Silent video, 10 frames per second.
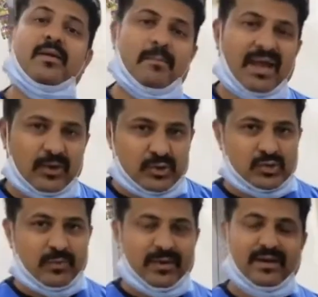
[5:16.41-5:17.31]

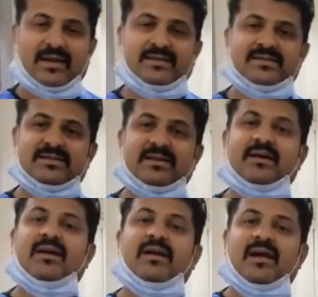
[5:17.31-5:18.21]
microscope enhanced
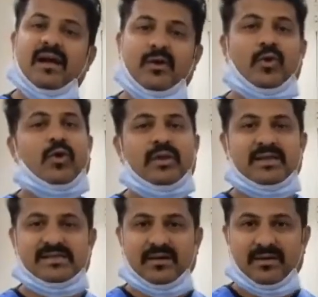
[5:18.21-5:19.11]
endodontic
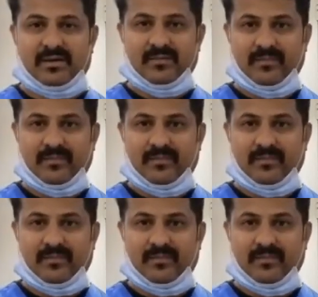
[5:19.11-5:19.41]
center.